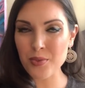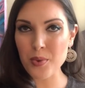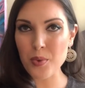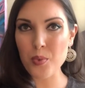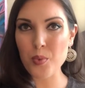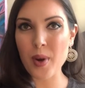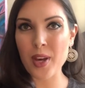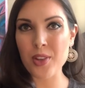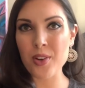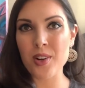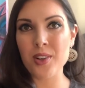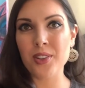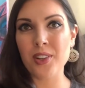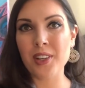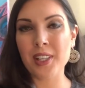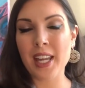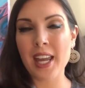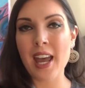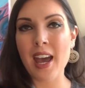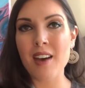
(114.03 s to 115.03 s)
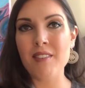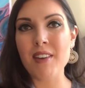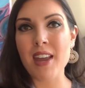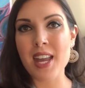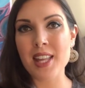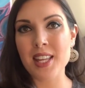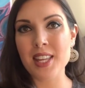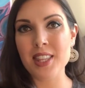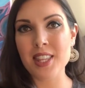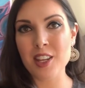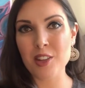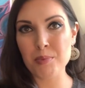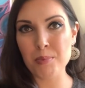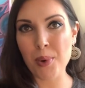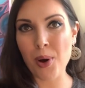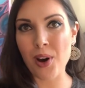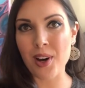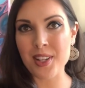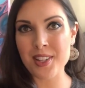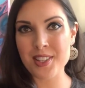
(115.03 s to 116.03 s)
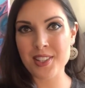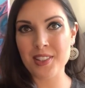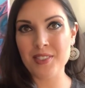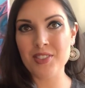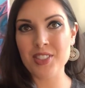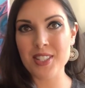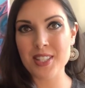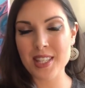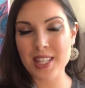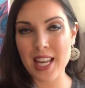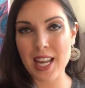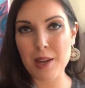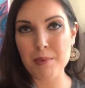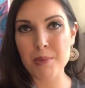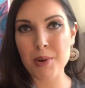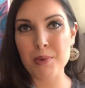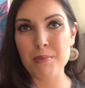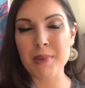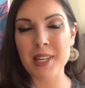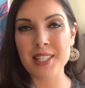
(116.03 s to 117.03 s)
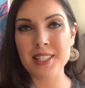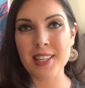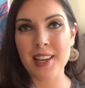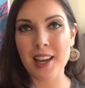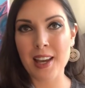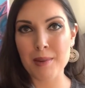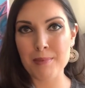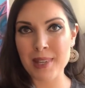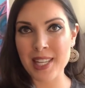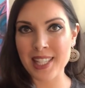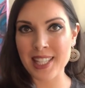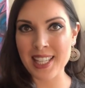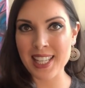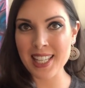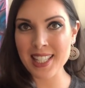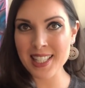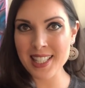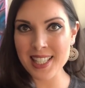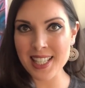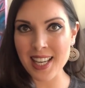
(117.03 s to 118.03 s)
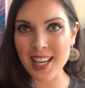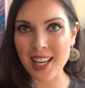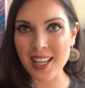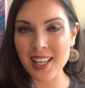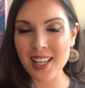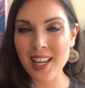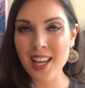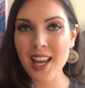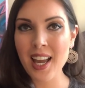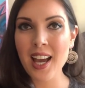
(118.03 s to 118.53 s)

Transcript: whether or not I have anything positive to say about my time in India,